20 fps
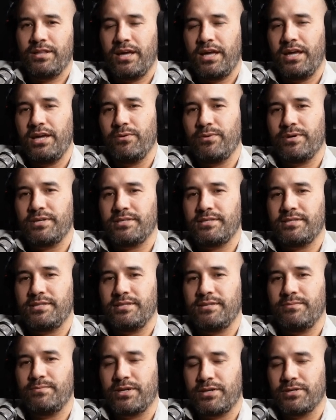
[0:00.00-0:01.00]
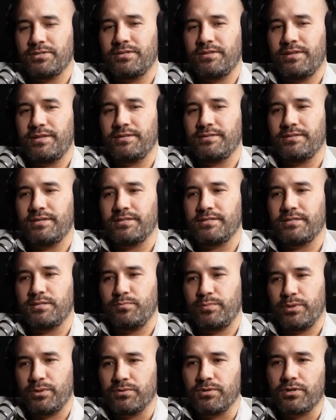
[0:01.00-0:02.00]
EOS, because of these things, has
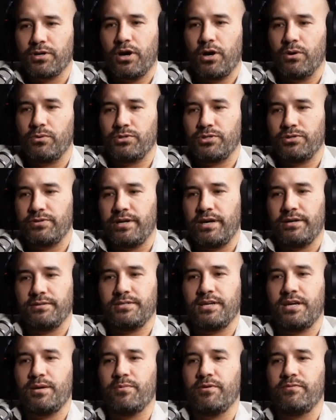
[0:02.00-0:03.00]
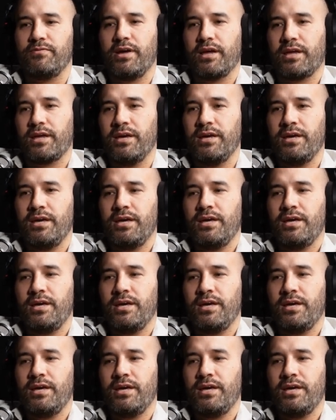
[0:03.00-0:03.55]
built a culture in our team of like